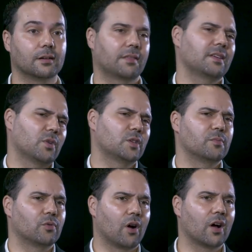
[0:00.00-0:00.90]
And I think most
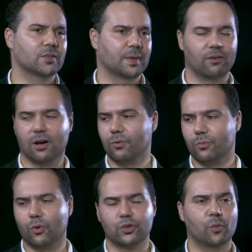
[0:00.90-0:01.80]
people grasp that, right?
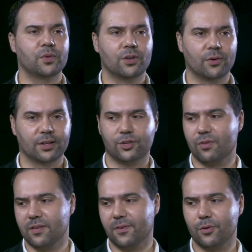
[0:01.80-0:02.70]
What job are you doing? Do
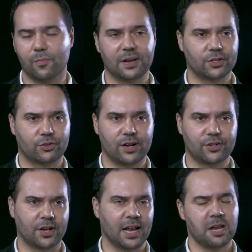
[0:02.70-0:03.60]
you really feel you're being
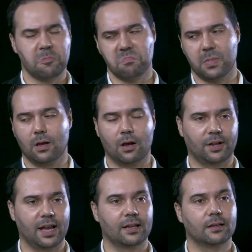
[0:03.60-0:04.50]
stretched today?
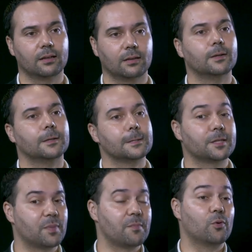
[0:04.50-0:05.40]
Okay.
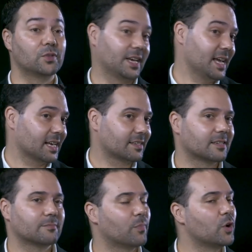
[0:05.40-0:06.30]
Some people will say
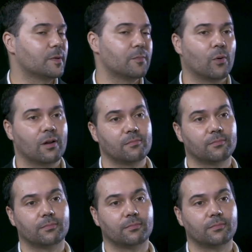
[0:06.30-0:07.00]
yes. Most people won't.